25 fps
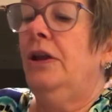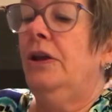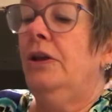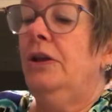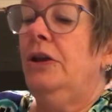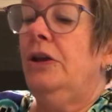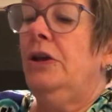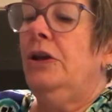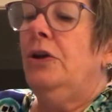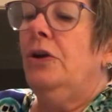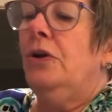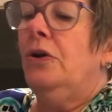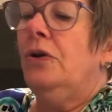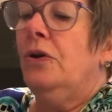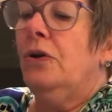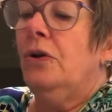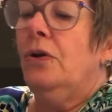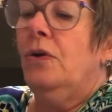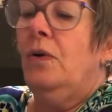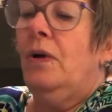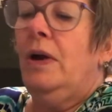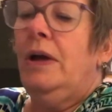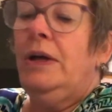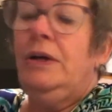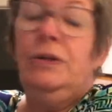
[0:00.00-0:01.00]
then
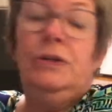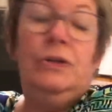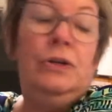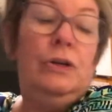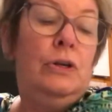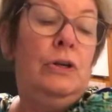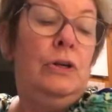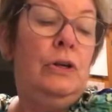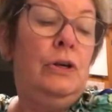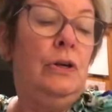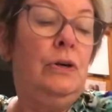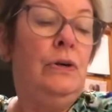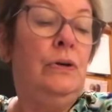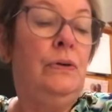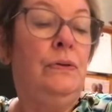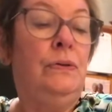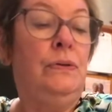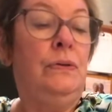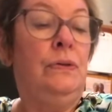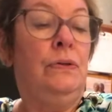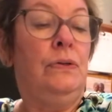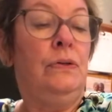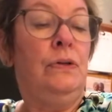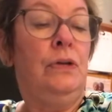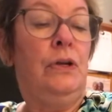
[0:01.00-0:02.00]
you're going to
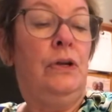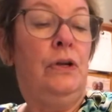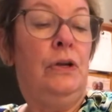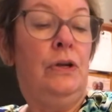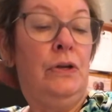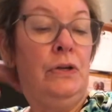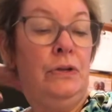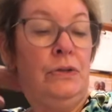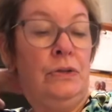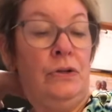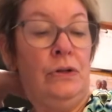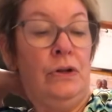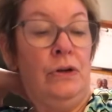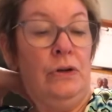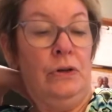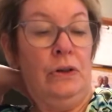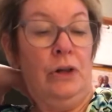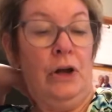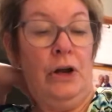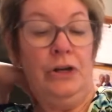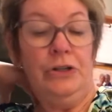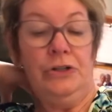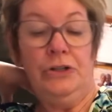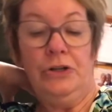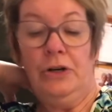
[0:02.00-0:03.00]
use, so you used
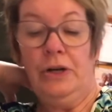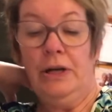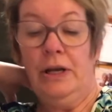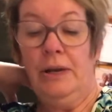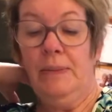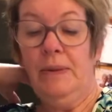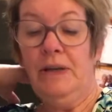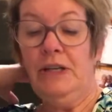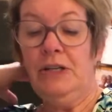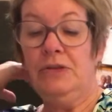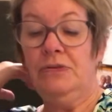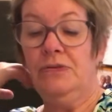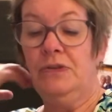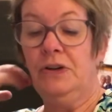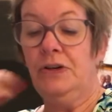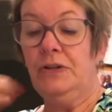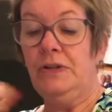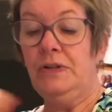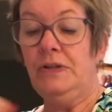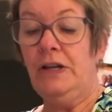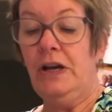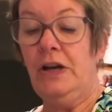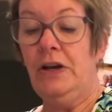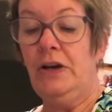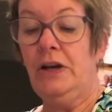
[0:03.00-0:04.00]
your larger image
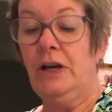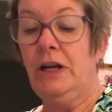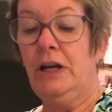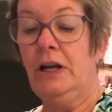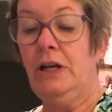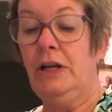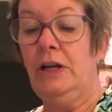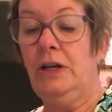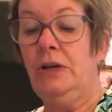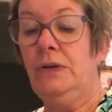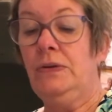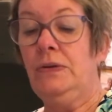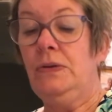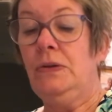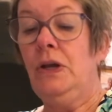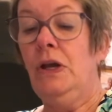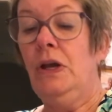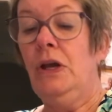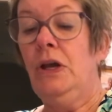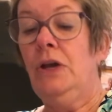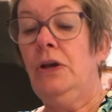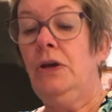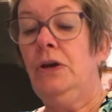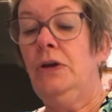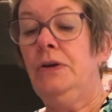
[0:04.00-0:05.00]
first, now you're going to
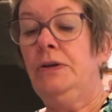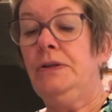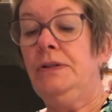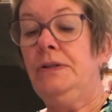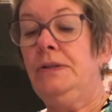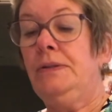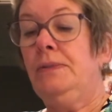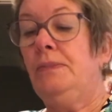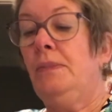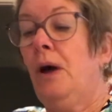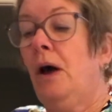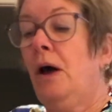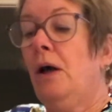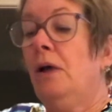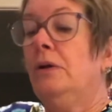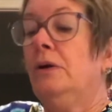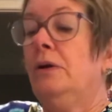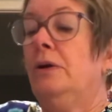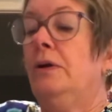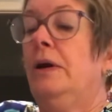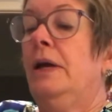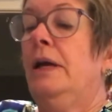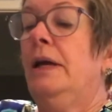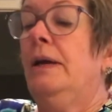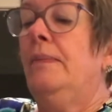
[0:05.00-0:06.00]
use your
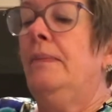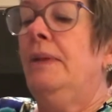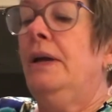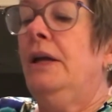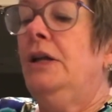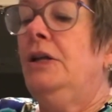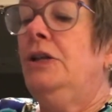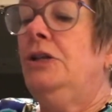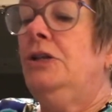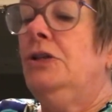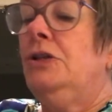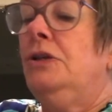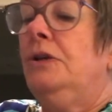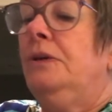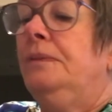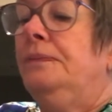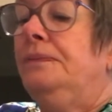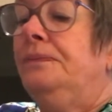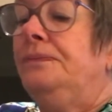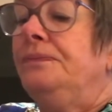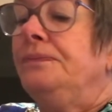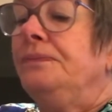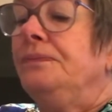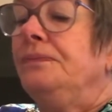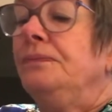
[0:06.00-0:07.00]
smaller
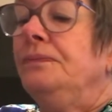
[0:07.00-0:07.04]
image,